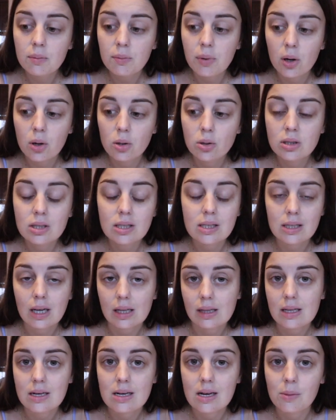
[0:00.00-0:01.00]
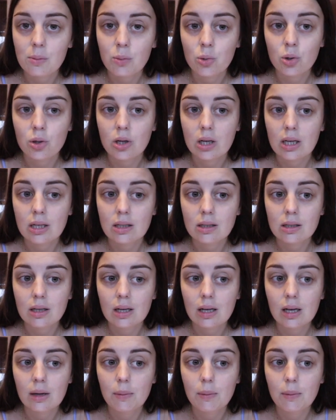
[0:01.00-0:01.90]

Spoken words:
post Saturday morning,